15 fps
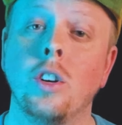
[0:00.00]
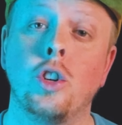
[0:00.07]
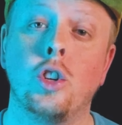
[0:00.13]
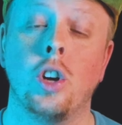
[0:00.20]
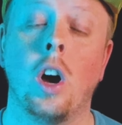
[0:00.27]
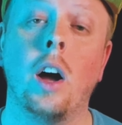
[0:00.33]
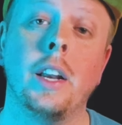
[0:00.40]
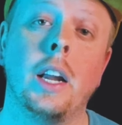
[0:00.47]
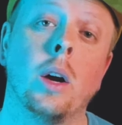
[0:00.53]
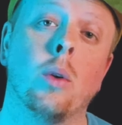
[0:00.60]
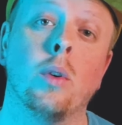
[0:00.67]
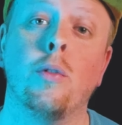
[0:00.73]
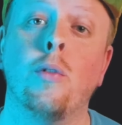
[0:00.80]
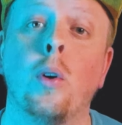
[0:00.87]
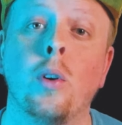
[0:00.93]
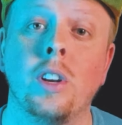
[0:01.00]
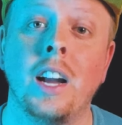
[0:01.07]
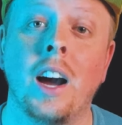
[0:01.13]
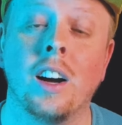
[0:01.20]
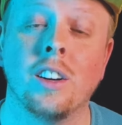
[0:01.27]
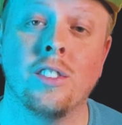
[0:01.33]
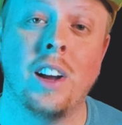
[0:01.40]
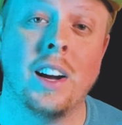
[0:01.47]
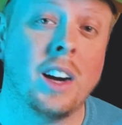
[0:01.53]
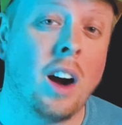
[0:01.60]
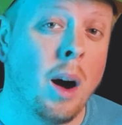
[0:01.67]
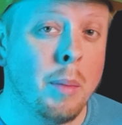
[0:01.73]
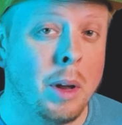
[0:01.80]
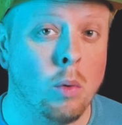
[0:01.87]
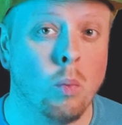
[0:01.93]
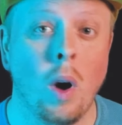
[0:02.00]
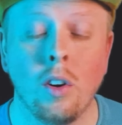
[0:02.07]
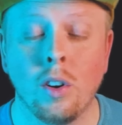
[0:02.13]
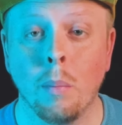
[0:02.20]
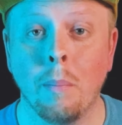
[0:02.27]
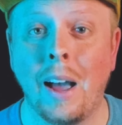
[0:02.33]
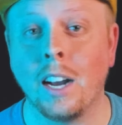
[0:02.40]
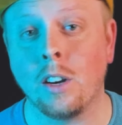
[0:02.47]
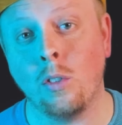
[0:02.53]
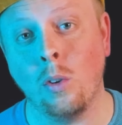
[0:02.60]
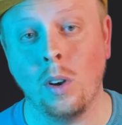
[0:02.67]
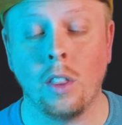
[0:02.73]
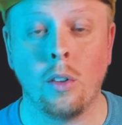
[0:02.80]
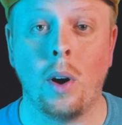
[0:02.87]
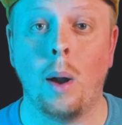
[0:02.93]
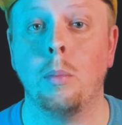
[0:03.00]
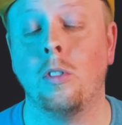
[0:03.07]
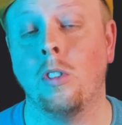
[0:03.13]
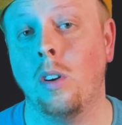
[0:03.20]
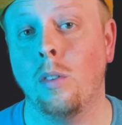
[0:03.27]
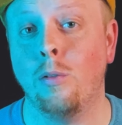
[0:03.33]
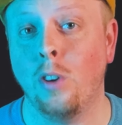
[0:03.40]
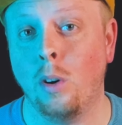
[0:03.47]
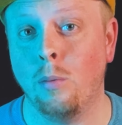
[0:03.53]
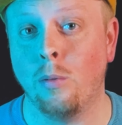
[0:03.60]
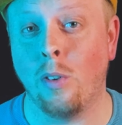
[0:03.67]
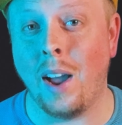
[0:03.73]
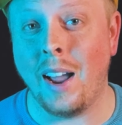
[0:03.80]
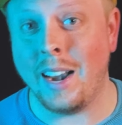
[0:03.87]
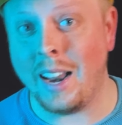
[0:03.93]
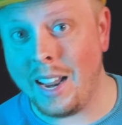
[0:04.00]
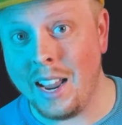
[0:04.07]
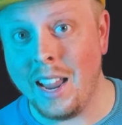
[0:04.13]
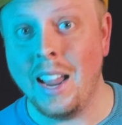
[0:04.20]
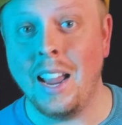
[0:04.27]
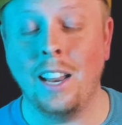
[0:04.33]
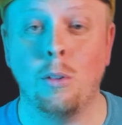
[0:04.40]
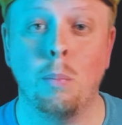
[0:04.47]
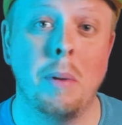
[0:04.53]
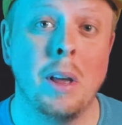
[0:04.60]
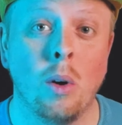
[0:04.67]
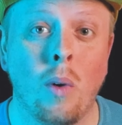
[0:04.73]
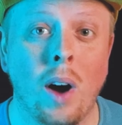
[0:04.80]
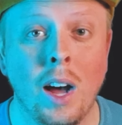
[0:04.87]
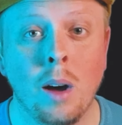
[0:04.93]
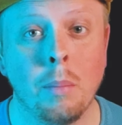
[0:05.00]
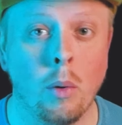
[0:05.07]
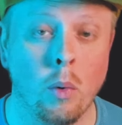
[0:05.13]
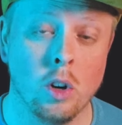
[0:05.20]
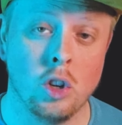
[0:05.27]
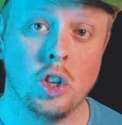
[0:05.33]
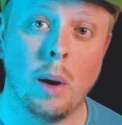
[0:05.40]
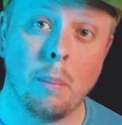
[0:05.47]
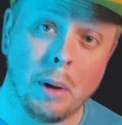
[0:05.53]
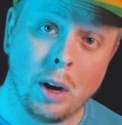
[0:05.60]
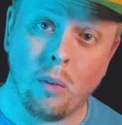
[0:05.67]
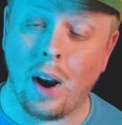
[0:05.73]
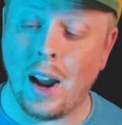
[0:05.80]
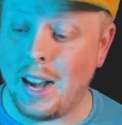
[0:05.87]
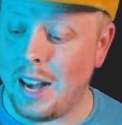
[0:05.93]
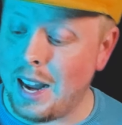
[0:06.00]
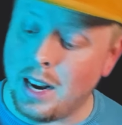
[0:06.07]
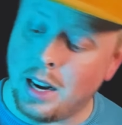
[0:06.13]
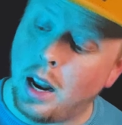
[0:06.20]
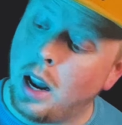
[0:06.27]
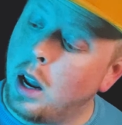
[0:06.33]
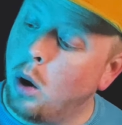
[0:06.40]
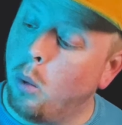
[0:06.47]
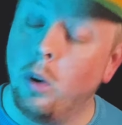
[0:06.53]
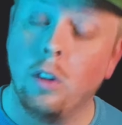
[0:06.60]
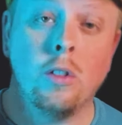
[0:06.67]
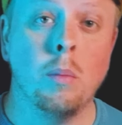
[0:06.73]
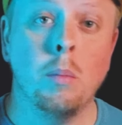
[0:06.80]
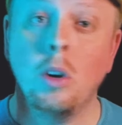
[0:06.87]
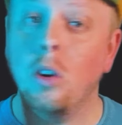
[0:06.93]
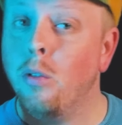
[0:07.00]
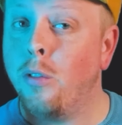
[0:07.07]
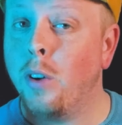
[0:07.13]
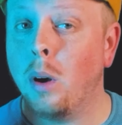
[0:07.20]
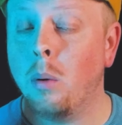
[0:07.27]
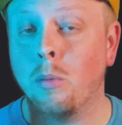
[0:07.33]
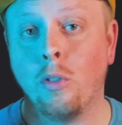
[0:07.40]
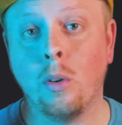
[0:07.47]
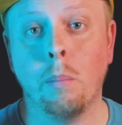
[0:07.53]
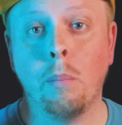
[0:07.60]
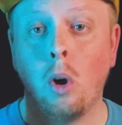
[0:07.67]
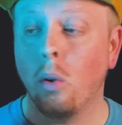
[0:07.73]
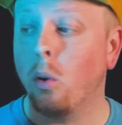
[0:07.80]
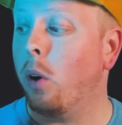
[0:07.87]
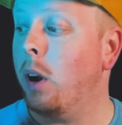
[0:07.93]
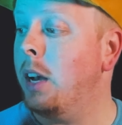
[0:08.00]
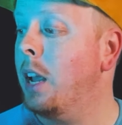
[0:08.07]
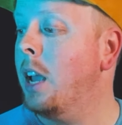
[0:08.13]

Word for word: Sean here with Fotodiox.com, and welcome back to another episode of Film Friday. It's been a while, but we're jumping right in with some new film from Polaroid.